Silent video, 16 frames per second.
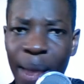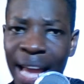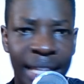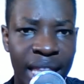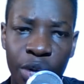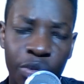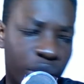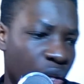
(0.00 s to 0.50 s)
I,
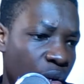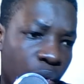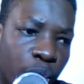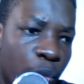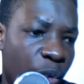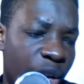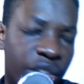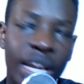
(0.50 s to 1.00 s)
there is no
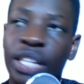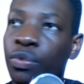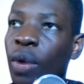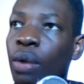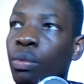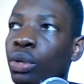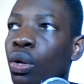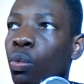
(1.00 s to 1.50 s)
reason as why
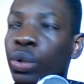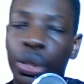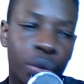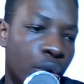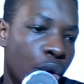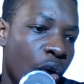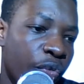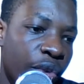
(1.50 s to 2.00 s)
we know we
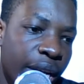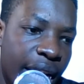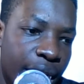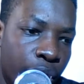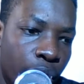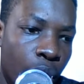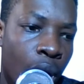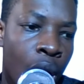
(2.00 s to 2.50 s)
should go for
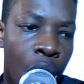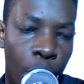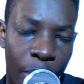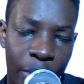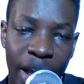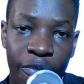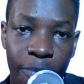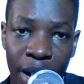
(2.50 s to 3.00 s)
Neto when
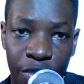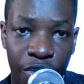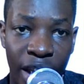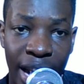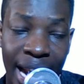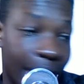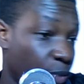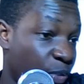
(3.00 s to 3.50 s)
we have Mat
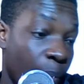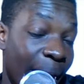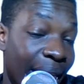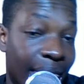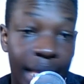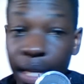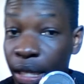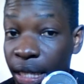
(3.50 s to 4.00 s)
Ryan. I, for me, I
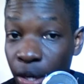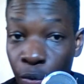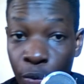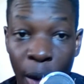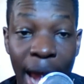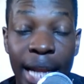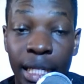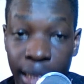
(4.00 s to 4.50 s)
think
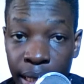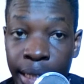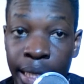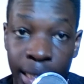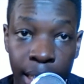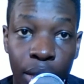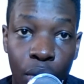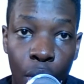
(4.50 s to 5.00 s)
Ryan is a
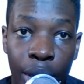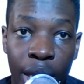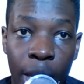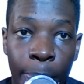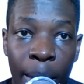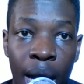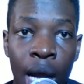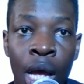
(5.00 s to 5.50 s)
decent
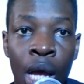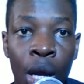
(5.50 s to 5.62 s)
goalkeeper.